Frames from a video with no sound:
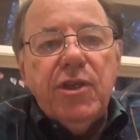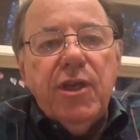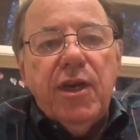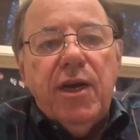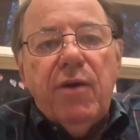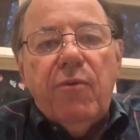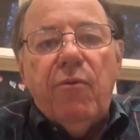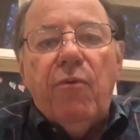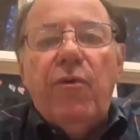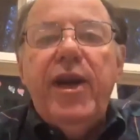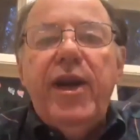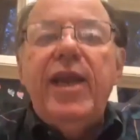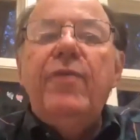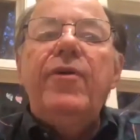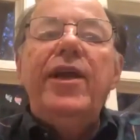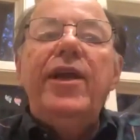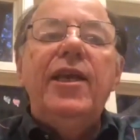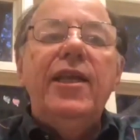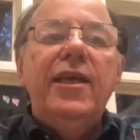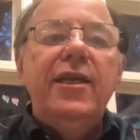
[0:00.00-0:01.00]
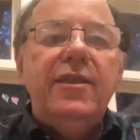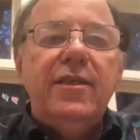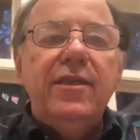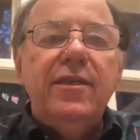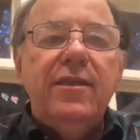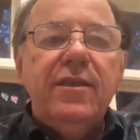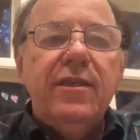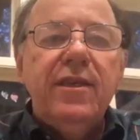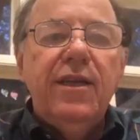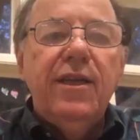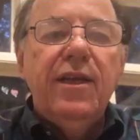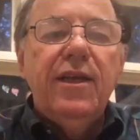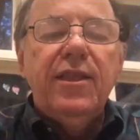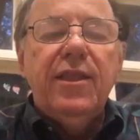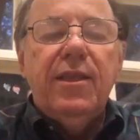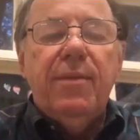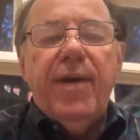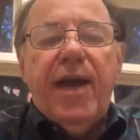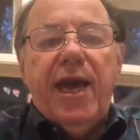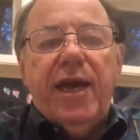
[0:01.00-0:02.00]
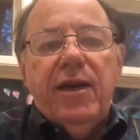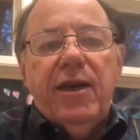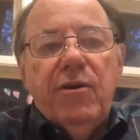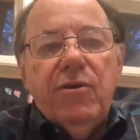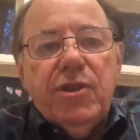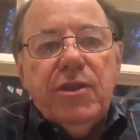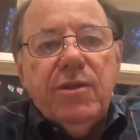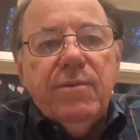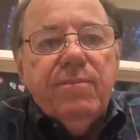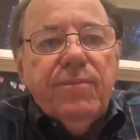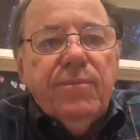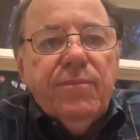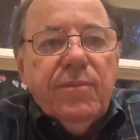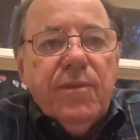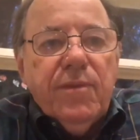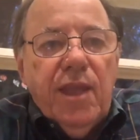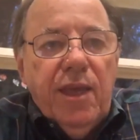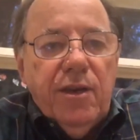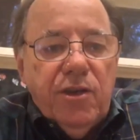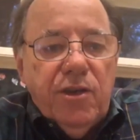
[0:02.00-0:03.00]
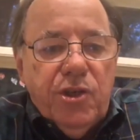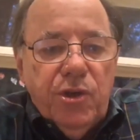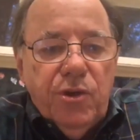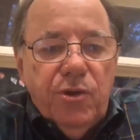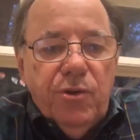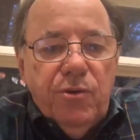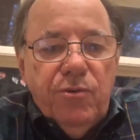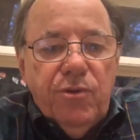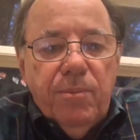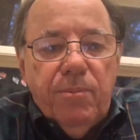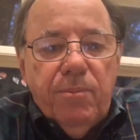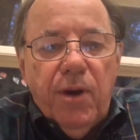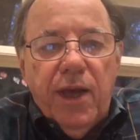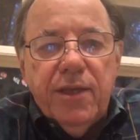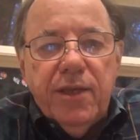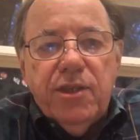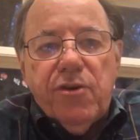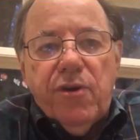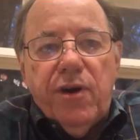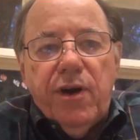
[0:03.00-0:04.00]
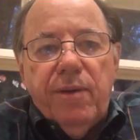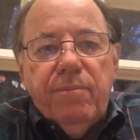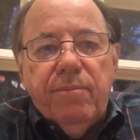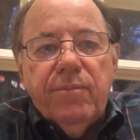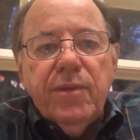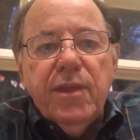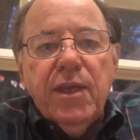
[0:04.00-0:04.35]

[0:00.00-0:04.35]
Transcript: and it re-releases the mannose into the bloodstream.